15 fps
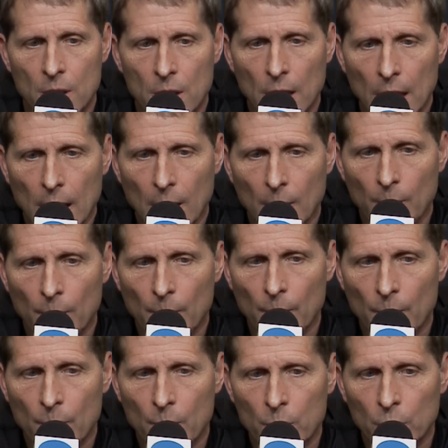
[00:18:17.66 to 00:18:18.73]
um,
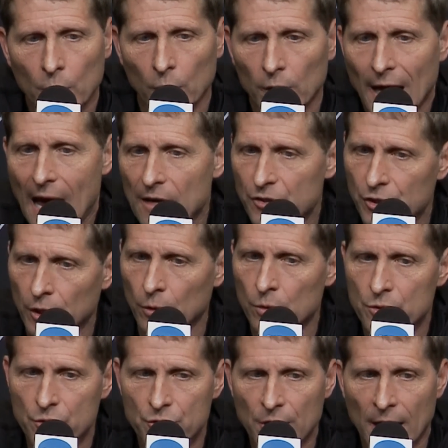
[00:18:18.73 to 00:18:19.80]
you know, last year
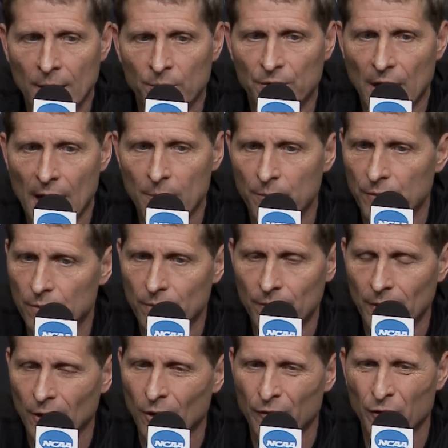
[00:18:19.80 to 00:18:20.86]
was the same type.
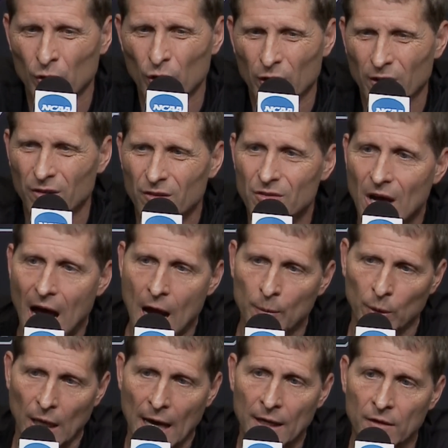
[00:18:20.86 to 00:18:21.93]
You know, if you look at the
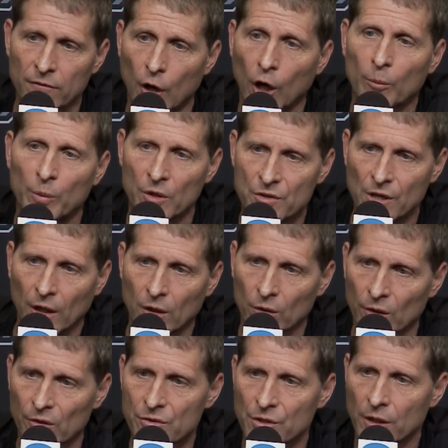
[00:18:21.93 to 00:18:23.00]
timeline of our
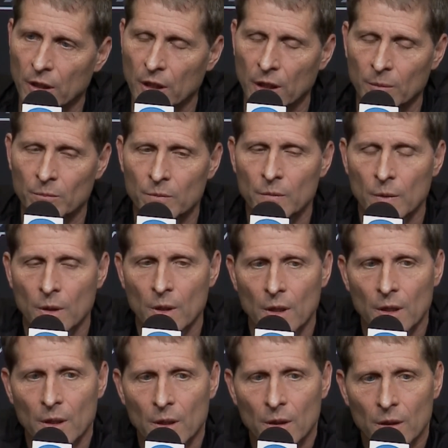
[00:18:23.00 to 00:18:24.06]
particular team,
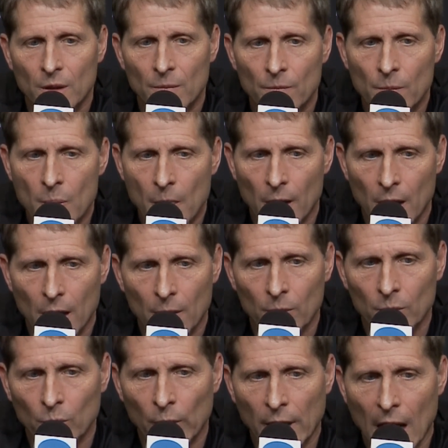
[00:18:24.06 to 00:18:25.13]
uh,
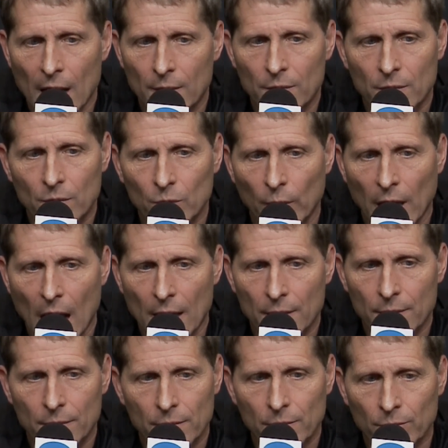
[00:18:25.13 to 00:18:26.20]
we got we got
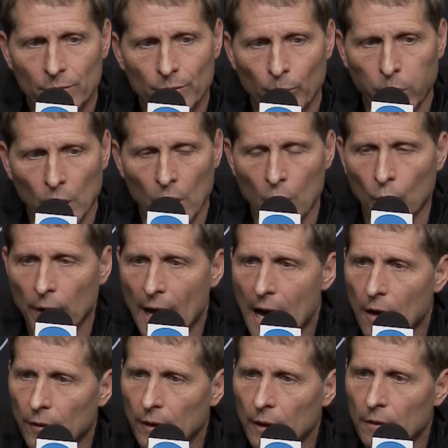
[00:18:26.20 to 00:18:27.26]
blown
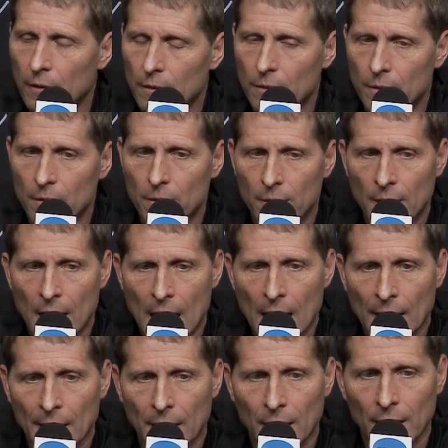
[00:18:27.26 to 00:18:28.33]
out at
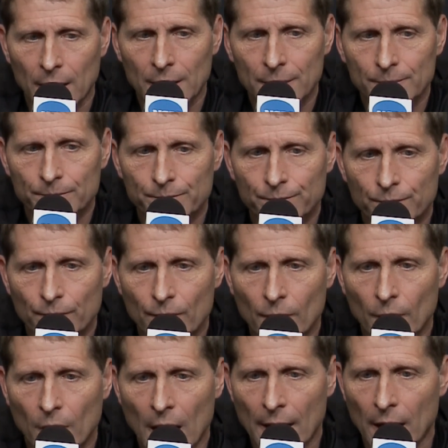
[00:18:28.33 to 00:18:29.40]
at uh,
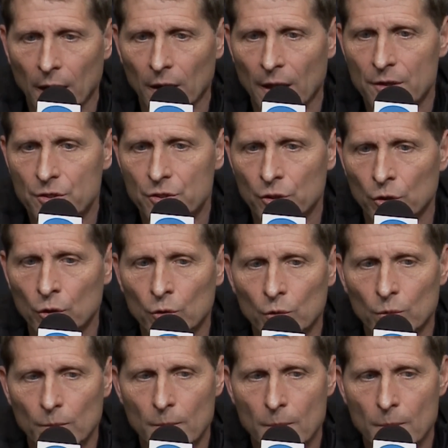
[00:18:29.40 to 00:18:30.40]
at LSU.